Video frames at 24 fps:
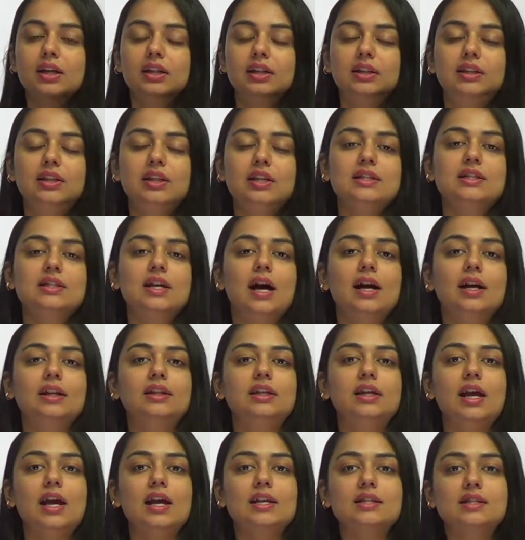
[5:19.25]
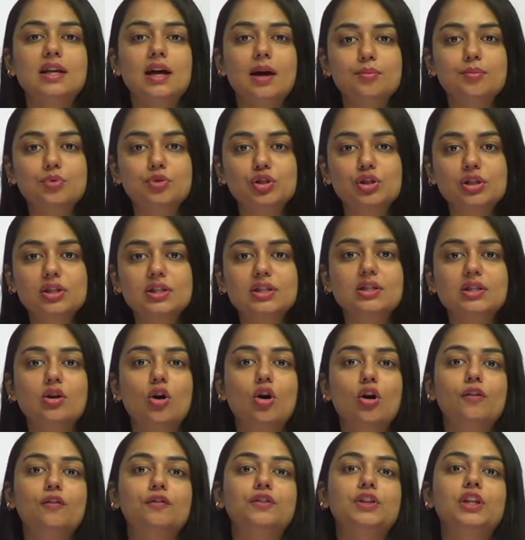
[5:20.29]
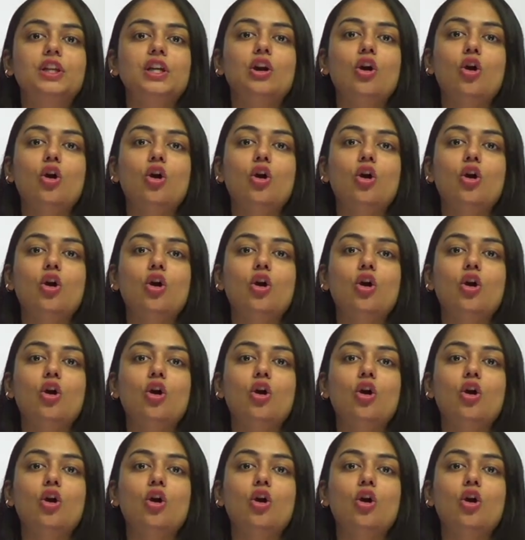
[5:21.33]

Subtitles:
These are the assumptions of the